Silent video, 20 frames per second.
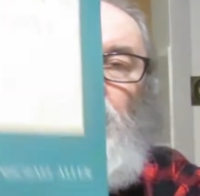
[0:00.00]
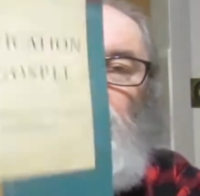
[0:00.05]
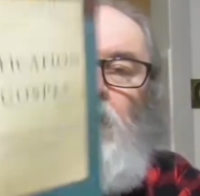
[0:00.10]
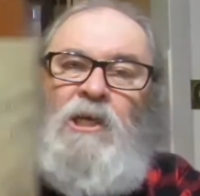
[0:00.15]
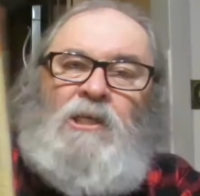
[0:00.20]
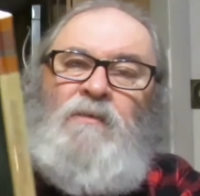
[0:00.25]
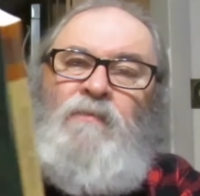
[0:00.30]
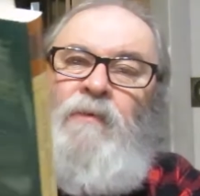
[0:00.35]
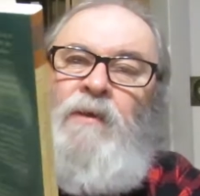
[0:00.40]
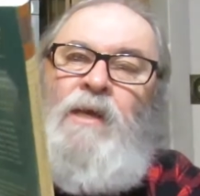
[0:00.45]
The
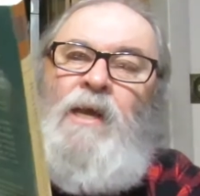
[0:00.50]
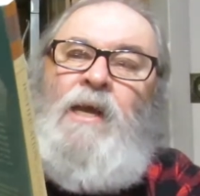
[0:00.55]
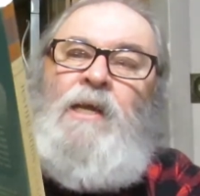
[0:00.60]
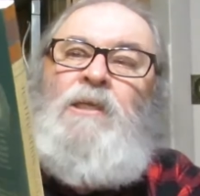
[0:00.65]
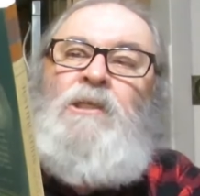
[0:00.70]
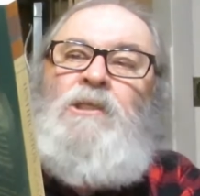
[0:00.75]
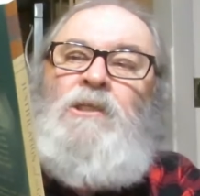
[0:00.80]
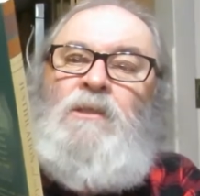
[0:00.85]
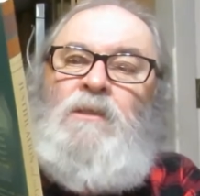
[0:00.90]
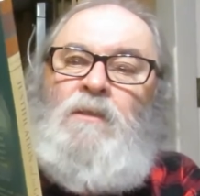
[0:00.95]

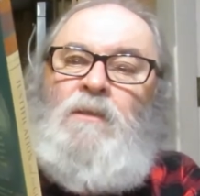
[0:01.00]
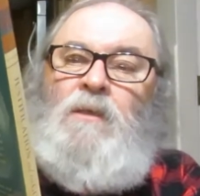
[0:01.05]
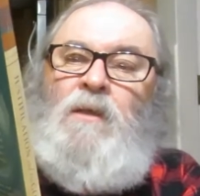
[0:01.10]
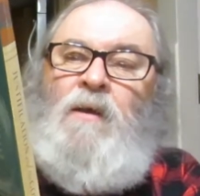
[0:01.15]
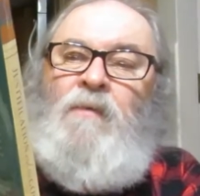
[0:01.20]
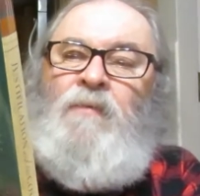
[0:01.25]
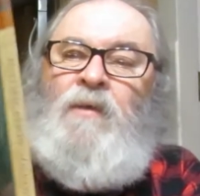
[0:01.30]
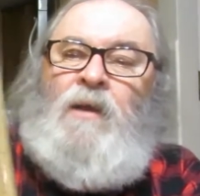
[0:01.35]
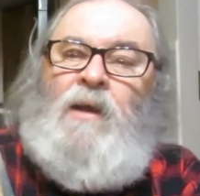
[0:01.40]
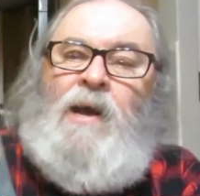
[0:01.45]
Justification
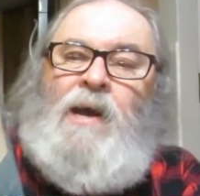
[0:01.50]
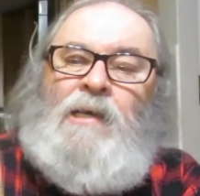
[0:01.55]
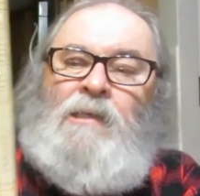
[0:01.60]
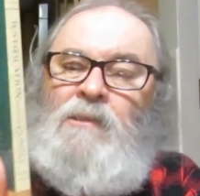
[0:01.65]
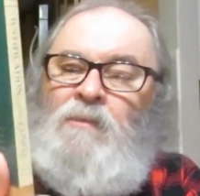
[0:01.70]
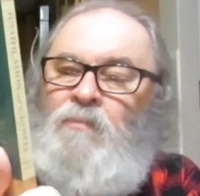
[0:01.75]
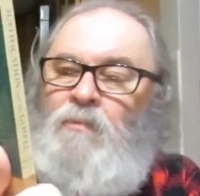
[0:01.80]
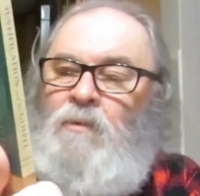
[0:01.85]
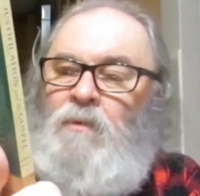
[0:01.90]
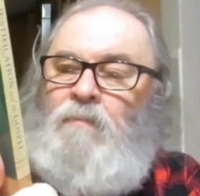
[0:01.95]
of the
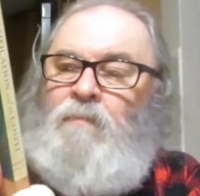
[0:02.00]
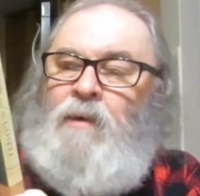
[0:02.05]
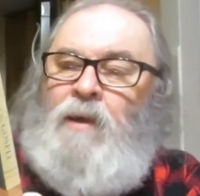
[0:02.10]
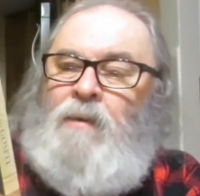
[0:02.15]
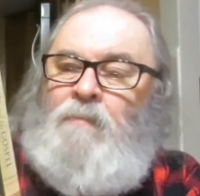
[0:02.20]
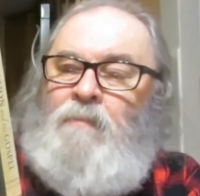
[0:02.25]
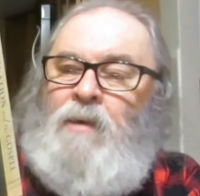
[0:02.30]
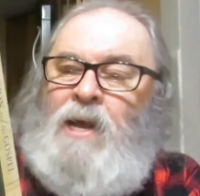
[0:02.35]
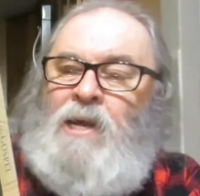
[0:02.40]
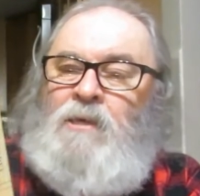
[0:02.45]
Gospel
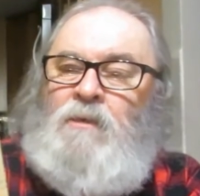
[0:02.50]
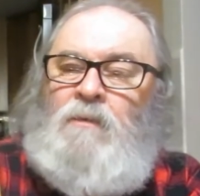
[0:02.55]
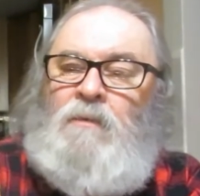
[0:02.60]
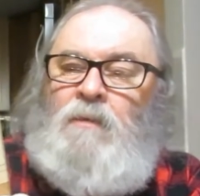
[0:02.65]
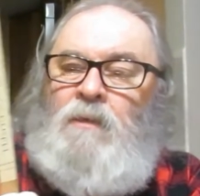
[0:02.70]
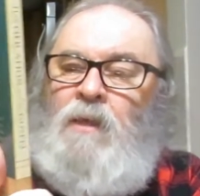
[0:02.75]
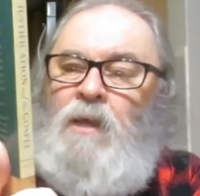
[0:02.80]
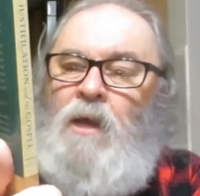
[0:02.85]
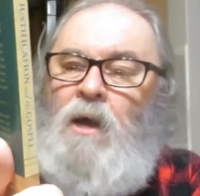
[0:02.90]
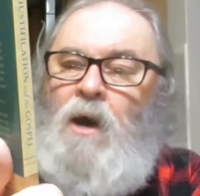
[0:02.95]
by
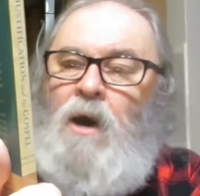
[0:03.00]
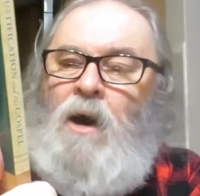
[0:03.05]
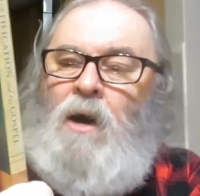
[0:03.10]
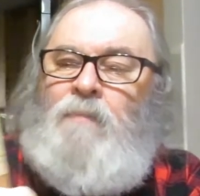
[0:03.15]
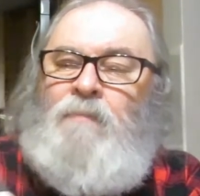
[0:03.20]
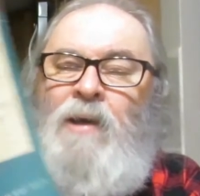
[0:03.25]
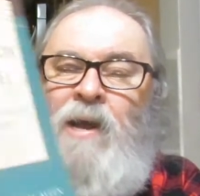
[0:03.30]
Michael R.